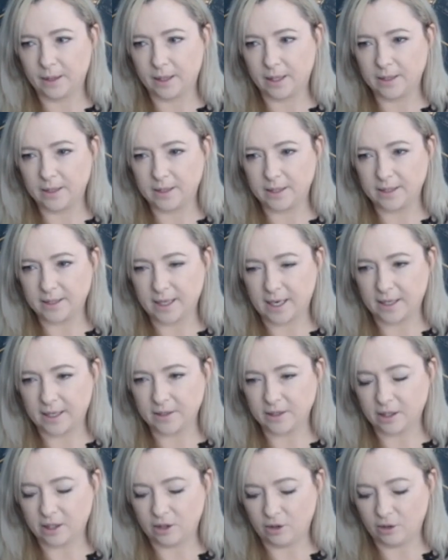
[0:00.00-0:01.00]
It's just
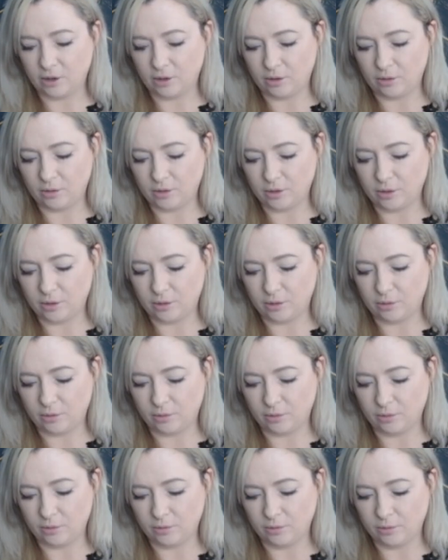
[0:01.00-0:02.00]
asking you
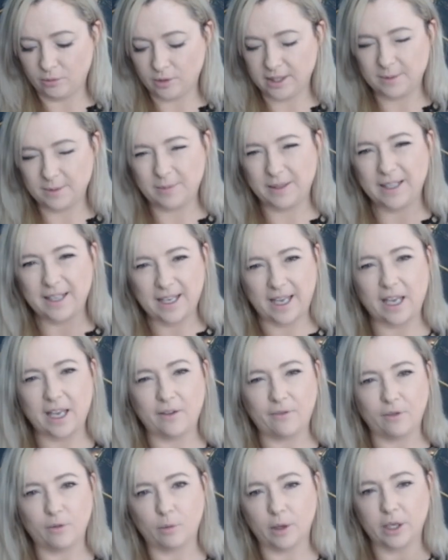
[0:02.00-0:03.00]
to just be
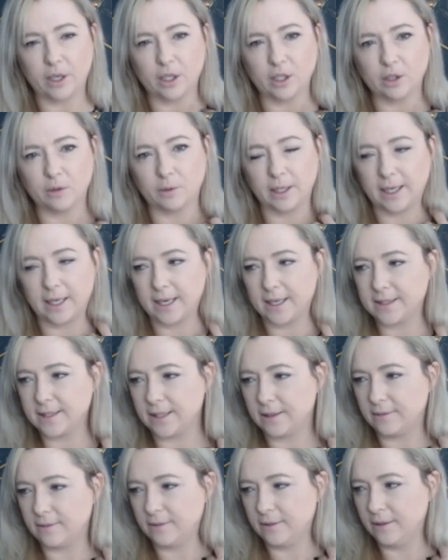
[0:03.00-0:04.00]
careful what you're doing, as
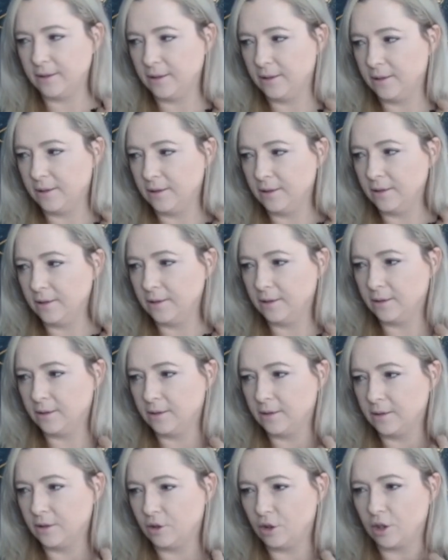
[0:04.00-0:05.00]
in,
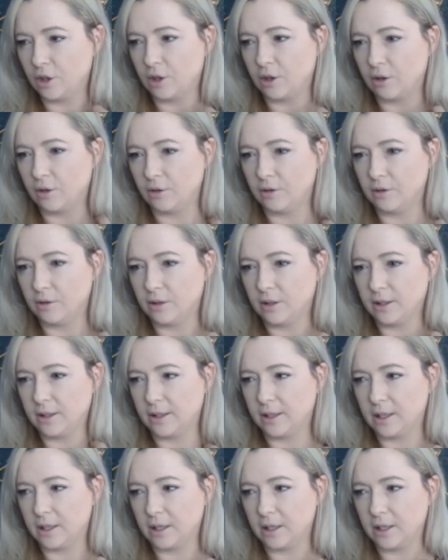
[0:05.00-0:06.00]
you know,
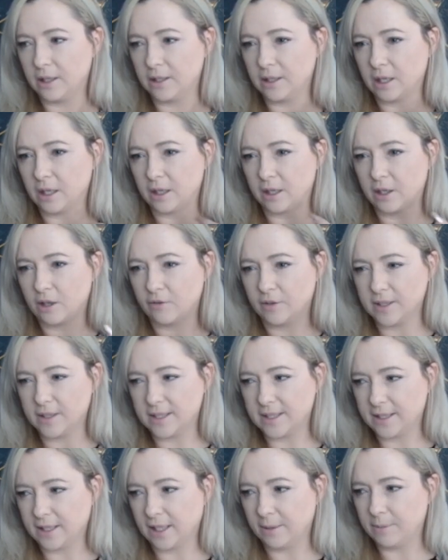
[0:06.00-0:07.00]
I don't know if it's
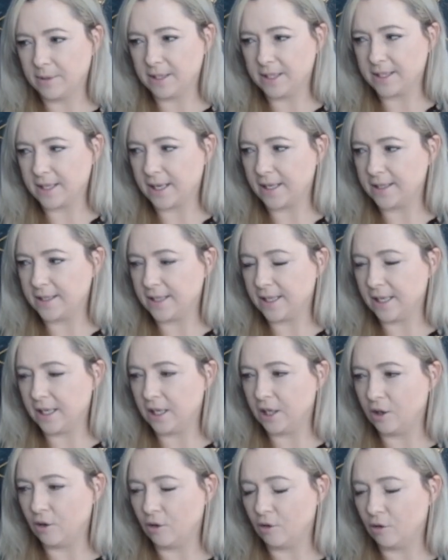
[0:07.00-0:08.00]
silly mistakes
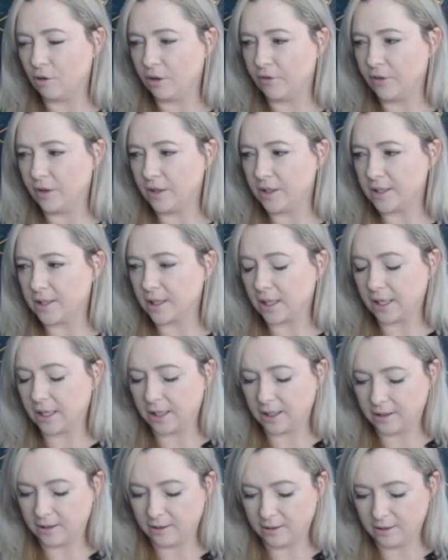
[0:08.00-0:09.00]
here or if it's
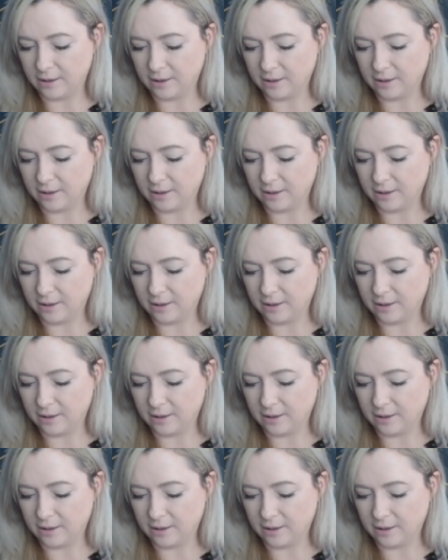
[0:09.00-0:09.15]
like,